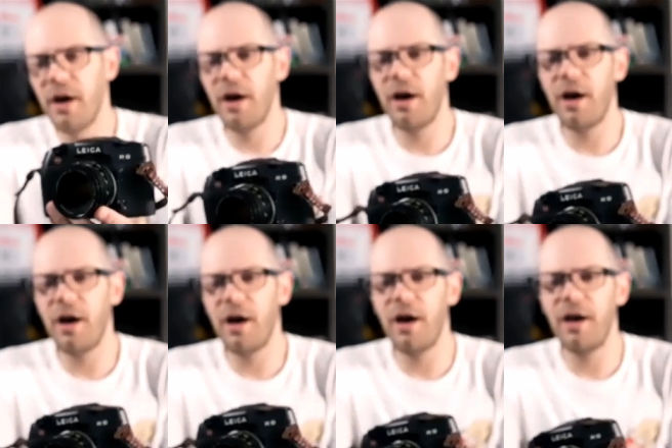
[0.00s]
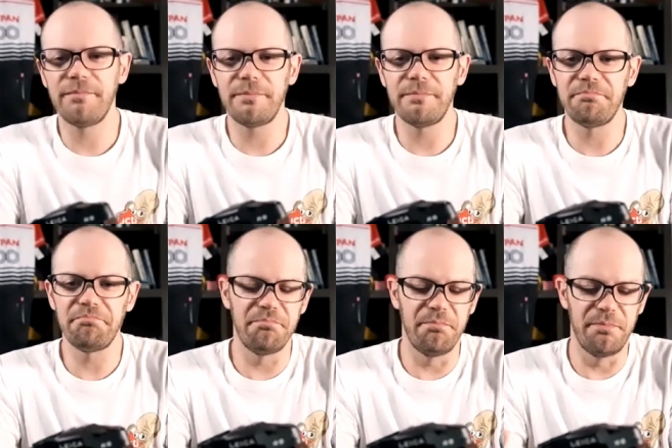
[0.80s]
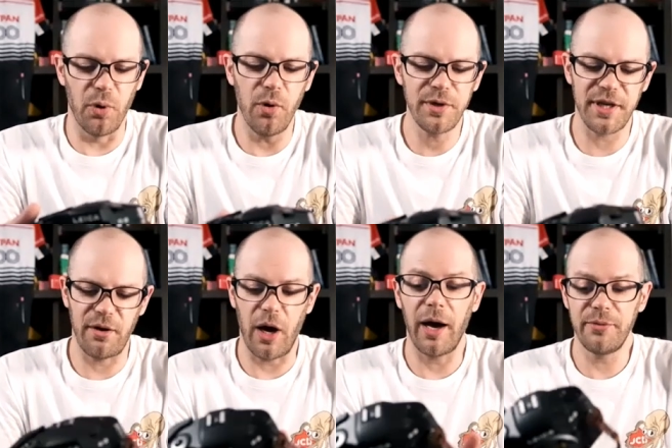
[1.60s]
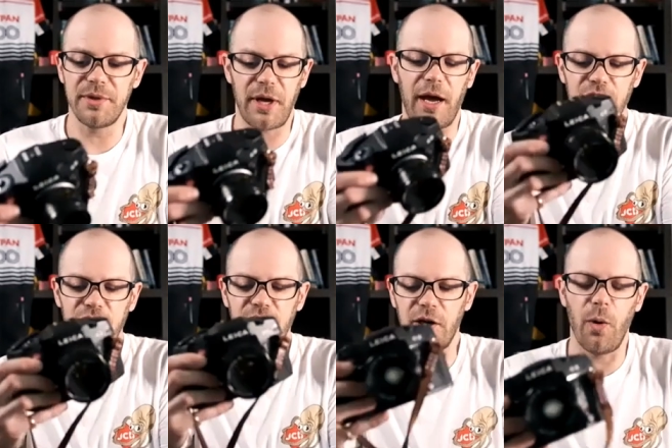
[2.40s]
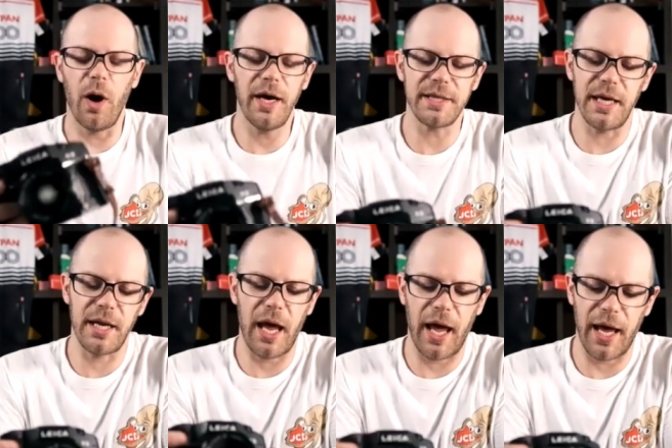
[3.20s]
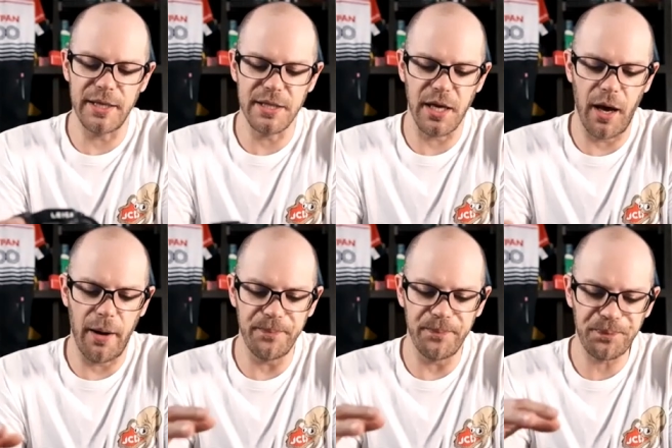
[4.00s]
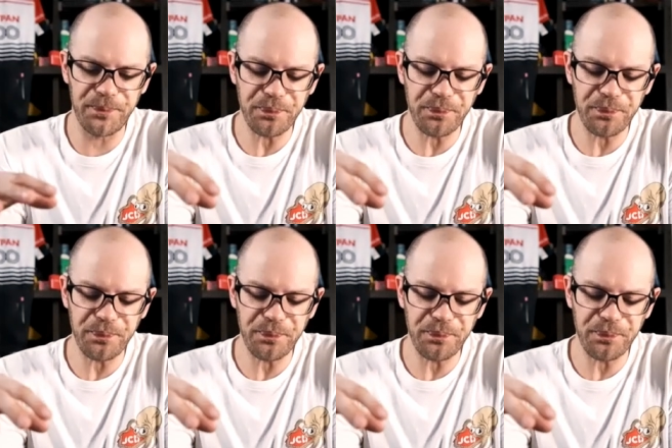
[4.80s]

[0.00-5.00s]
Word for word: I bought it. Well, I was I actually acquired it, and um,